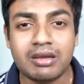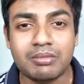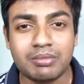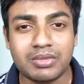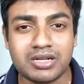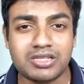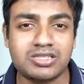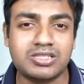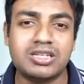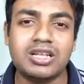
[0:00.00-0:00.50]

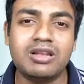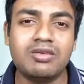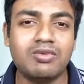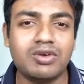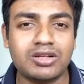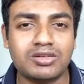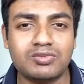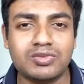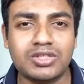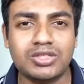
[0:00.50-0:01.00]
but still
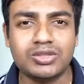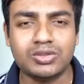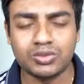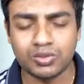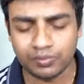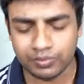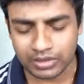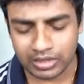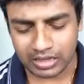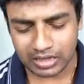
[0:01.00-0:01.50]
what we do,
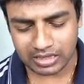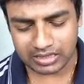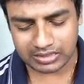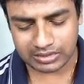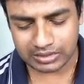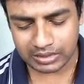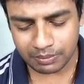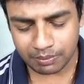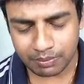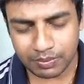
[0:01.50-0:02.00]
a
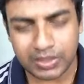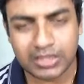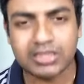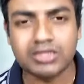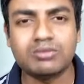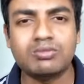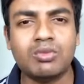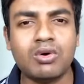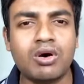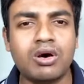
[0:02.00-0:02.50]
simple
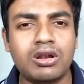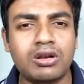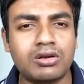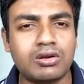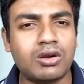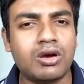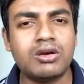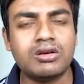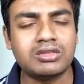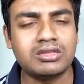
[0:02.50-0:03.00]
small
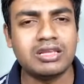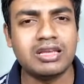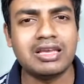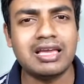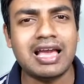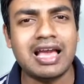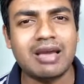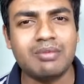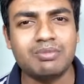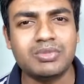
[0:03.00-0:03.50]
wrong thing
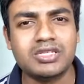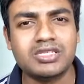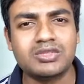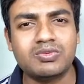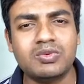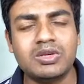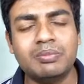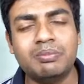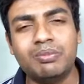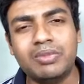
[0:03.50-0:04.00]
happens,
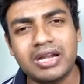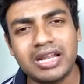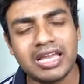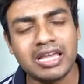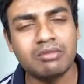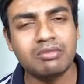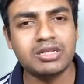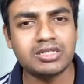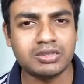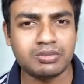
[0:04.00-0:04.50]
we
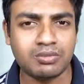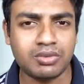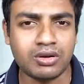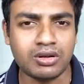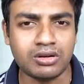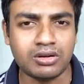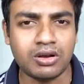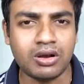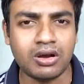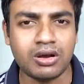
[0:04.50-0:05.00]
blame it
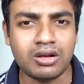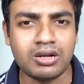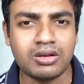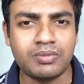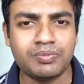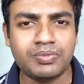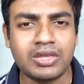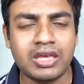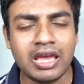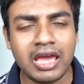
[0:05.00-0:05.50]
upon God.
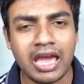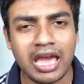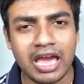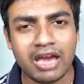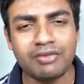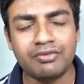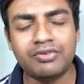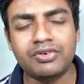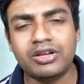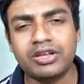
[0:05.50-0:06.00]

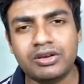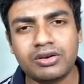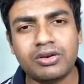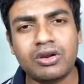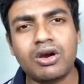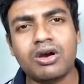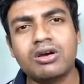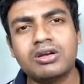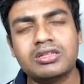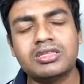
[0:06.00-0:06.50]
Every
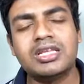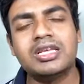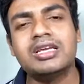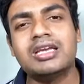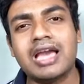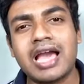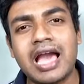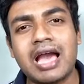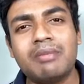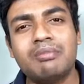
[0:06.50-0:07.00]
wrong thing
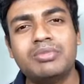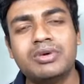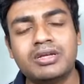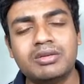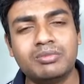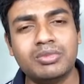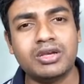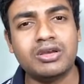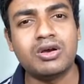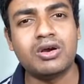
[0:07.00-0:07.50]
happens
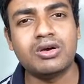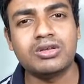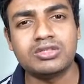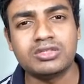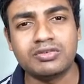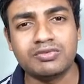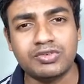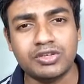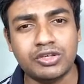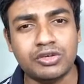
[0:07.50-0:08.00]
because
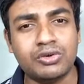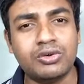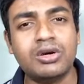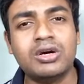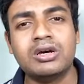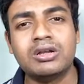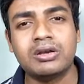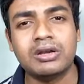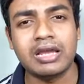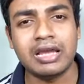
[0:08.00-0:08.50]
of
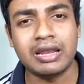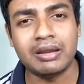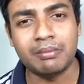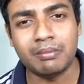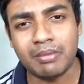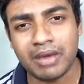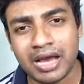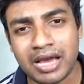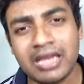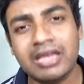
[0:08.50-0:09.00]
your and
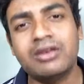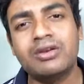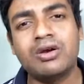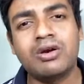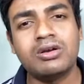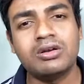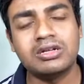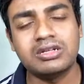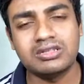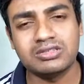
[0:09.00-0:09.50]
my
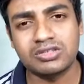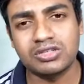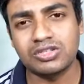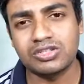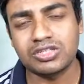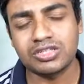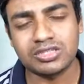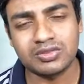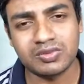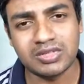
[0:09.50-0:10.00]
wrong
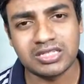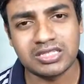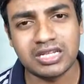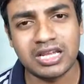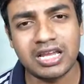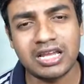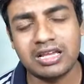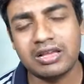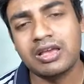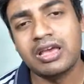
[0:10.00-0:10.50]
decisions we
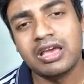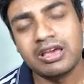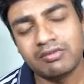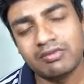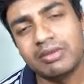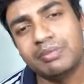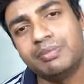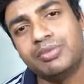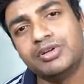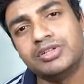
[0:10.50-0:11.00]
take, we
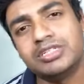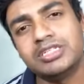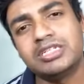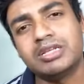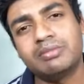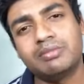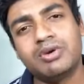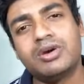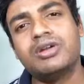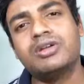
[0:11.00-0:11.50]
put it
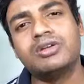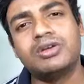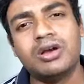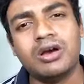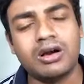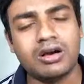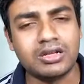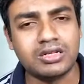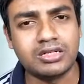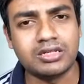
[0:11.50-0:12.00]
upon
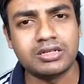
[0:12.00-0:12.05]
God.